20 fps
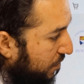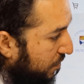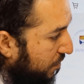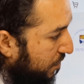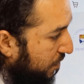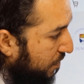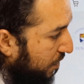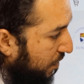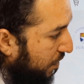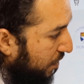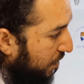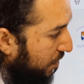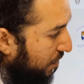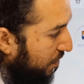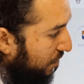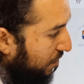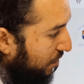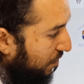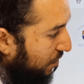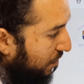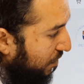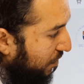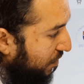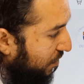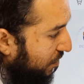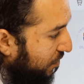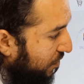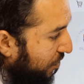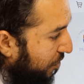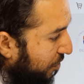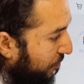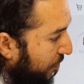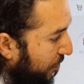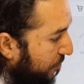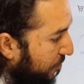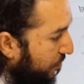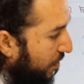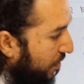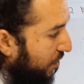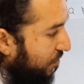see this is the
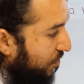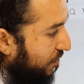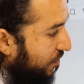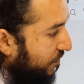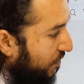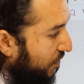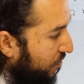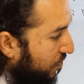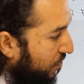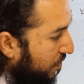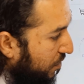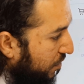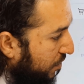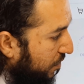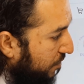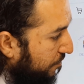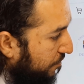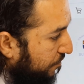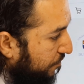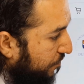deepest part of the tongue.